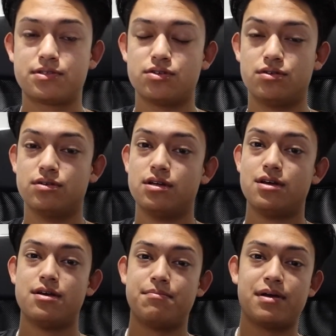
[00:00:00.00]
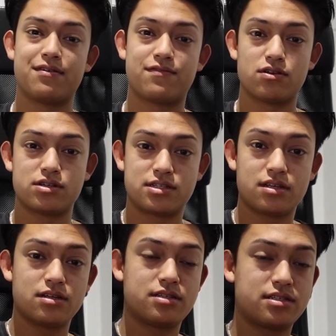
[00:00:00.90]
So my first
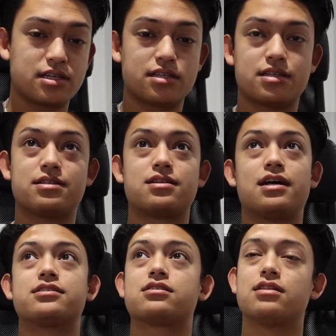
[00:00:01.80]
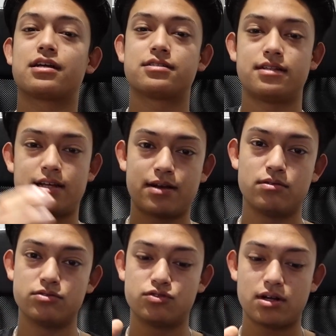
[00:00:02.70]
season slash collection that I
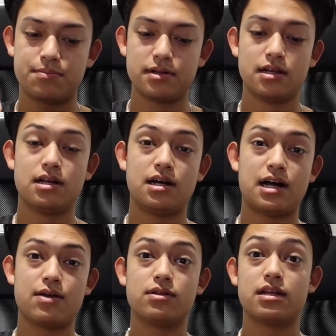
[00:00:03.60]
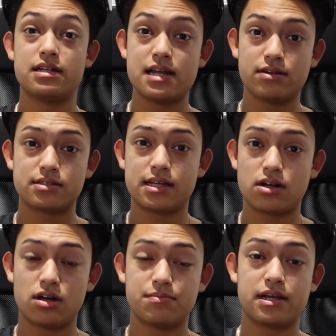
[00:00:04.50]
will drop, I will announce that
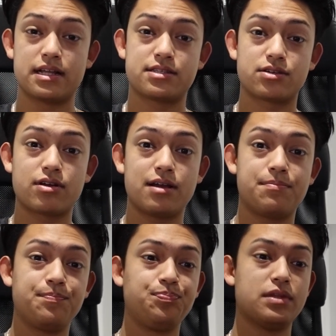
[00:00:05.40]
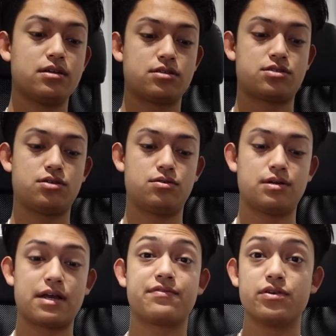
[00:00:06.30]
on my Instagram. So
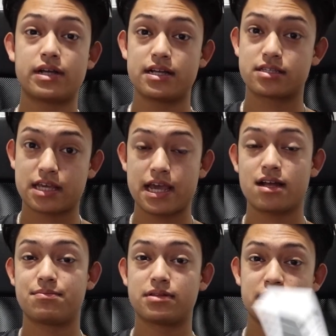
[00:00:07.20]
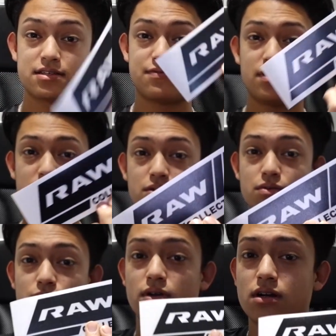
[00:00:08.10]
if you guys can, please
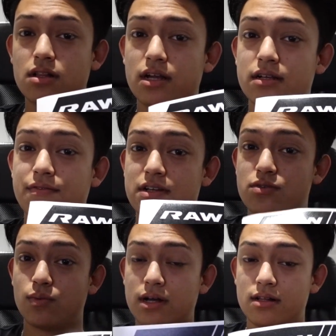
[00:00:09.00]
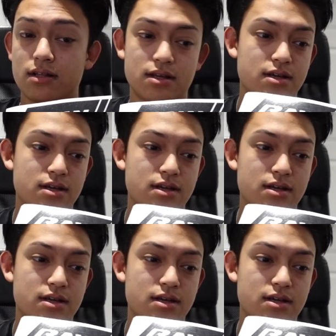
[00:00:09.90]
follow Raw Collective as well.